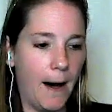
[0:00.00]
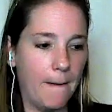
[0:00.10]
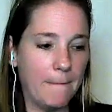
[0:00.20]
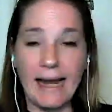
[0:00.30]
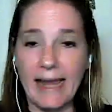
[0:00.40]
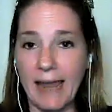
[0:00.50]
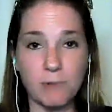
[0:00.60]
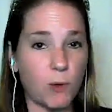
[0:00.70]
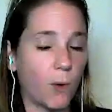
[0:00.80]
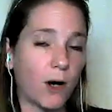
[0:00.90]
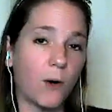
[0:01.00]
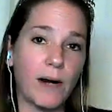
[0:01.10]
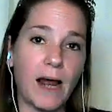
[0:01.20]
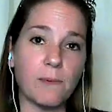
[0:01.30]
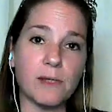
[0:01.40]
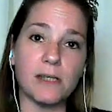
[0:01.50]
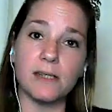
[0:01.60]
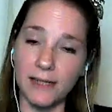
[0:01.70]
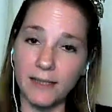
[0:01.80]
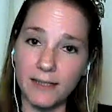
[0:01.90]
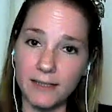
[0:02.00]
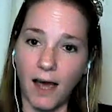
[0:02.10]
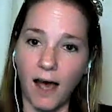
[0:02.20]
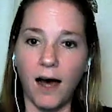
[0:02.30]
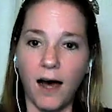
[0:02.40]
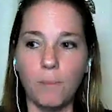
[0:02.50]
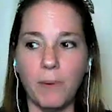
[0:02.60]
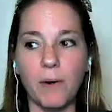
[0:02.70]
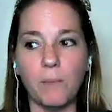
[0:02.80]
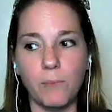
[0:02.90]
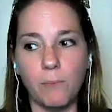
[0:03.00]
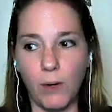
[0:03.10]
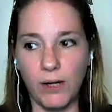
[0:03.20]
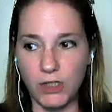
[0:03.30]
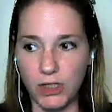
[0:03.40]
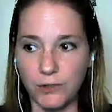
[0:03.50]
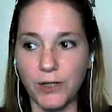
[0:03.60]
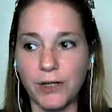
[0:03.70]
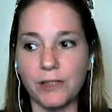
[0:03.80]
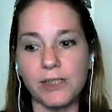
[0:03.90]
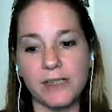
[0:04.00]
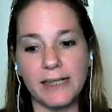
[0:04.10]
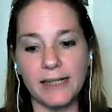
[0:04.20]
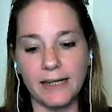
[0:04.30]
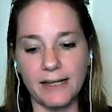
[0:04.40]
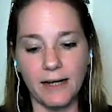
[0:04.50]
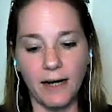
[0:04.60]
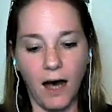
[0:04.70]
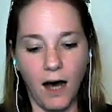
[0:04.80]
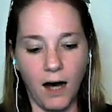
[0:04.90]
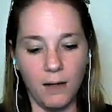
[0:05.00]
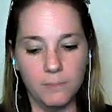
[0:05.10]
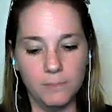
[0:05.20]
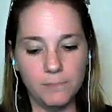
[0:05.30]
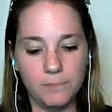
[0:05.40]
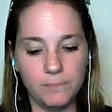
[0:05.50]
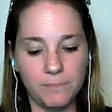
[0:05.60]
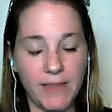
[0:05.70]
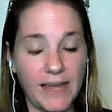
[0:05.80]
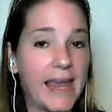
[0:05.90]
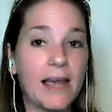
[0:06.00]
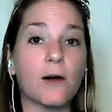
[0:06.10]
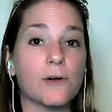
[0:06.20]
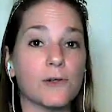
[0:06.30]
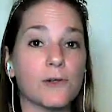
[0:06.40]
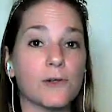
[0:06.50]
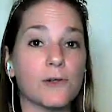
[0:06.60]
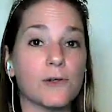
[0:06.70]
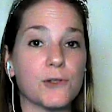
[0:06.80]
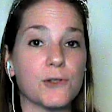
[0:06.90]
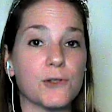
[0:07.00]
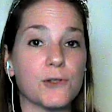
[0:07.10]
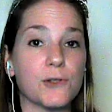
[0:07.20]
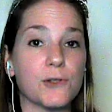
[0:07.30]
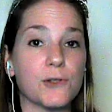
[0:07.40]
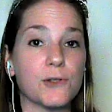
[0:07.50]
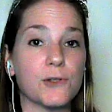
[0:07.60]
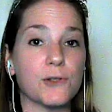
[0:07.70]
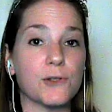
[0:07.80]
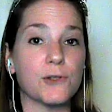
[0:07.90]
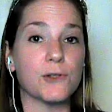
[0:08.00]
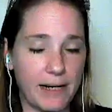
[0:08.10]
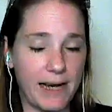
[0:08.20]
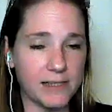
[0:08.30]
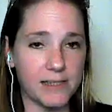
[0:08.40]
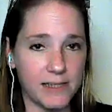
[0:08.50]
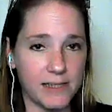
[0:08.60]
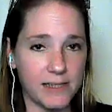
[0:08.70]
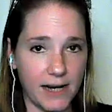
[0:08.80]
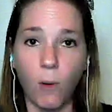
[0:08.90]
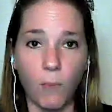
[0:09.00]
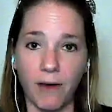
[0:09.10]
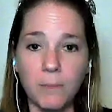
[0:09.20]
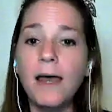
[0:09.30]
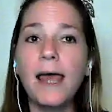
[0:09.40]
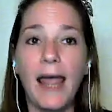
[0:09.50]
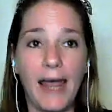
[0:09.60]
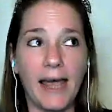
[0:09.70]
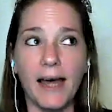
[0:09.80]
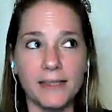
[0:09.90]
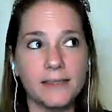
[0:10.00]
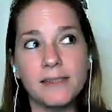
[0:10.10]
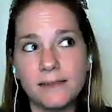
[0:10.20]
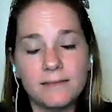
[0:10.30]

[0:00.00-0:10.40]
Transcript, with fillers: Um, I came to work when I was sick, uh, but when children are sick, um, they can't go to school or they can't go to daycare. So somebody has to stay home with them. And